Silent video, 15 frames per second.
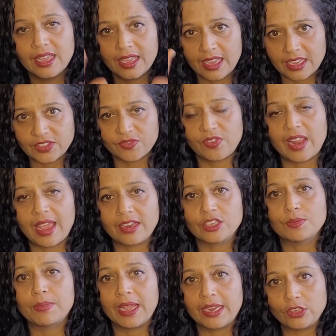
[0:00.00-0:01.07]
is
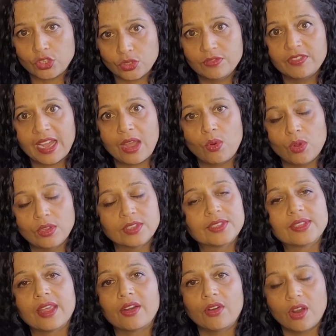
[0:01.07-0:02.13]
flanked by 2 vowels
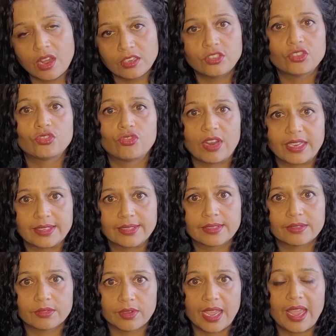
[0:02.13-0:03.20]
that are unstressed,
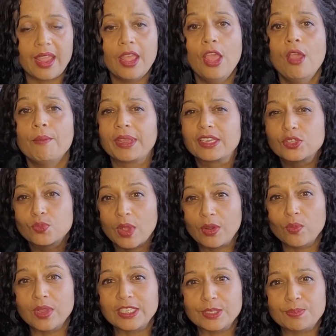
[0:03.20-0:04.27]
okay? Because
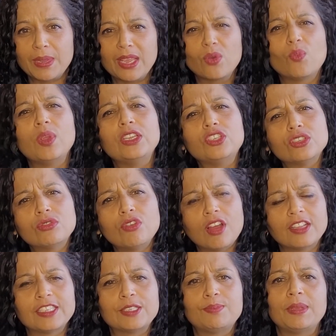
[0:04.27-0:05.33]
when we speak, we do
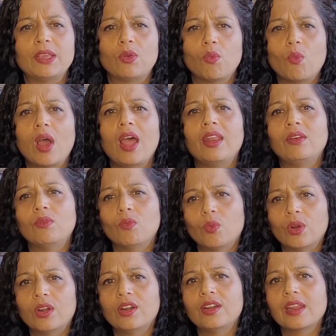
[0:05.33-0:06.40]
not speak one
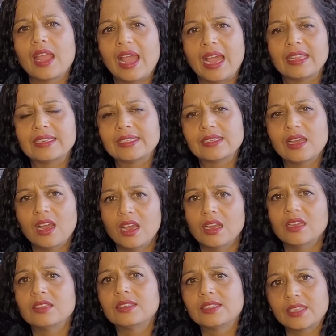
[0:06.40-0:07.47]
word at
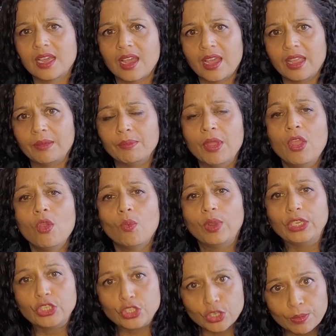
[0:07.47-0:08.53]
a time. We
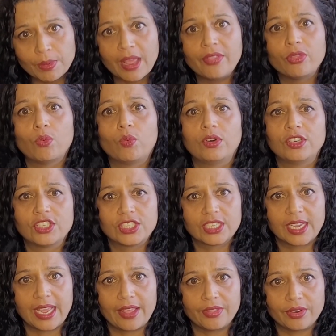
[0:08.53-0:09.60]
do blend the words
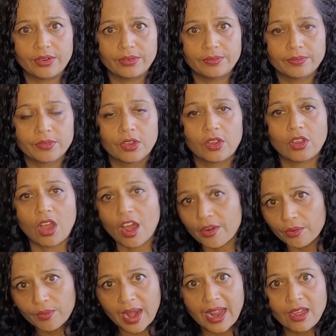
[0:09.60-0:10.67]
together. Got
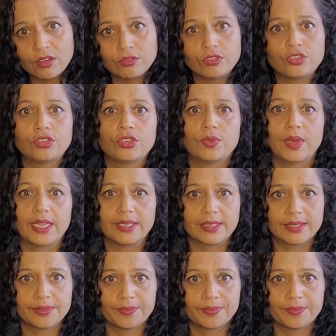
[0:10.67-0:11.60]
around to it.